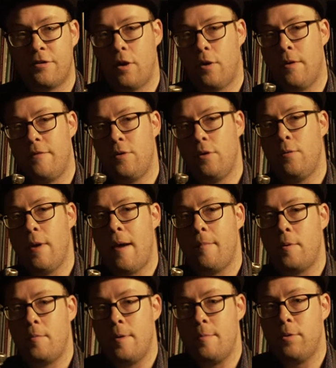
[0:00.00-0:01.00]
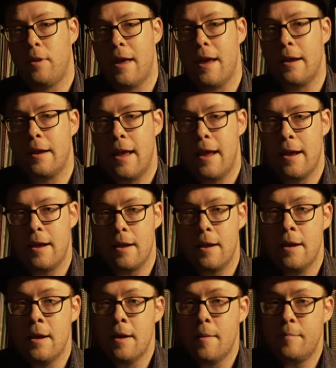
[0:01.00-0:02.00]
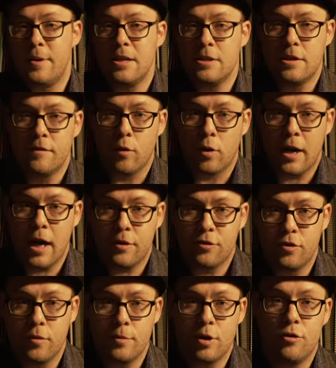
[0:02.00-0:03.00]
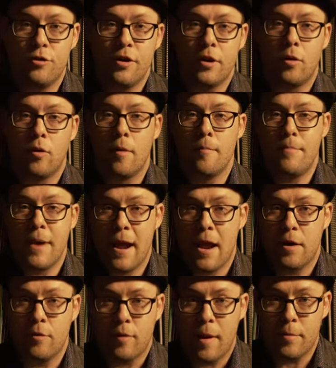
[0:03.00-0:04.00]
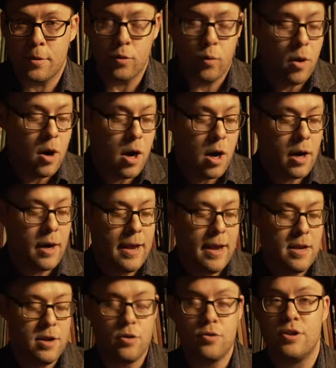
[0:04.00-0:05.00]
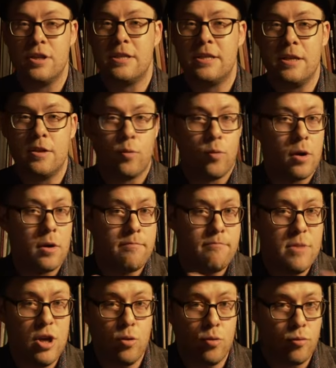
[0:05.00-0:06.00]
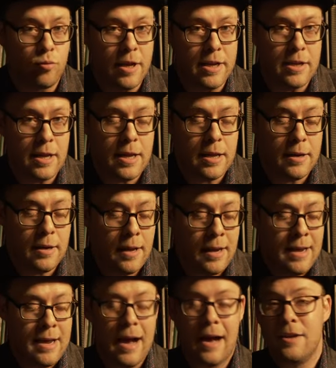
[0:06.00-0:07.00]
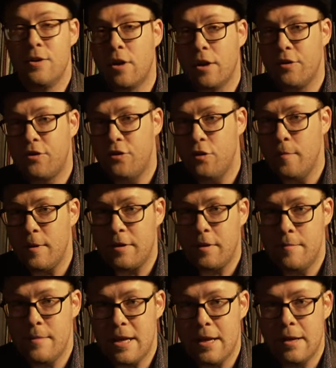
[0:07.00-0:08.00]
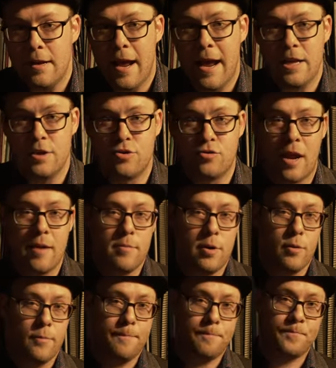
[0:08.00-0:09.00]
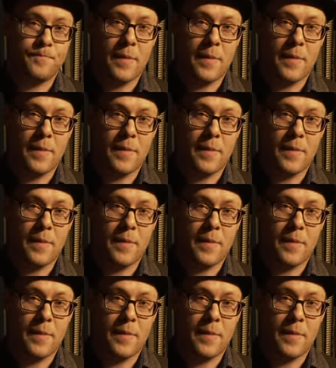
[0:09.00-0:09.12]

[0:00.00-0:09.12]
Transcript: So if you happen to be playing a piece of orchestral music or band repertoire and you just see the word mute written in, you can assume it to mean a straight mute.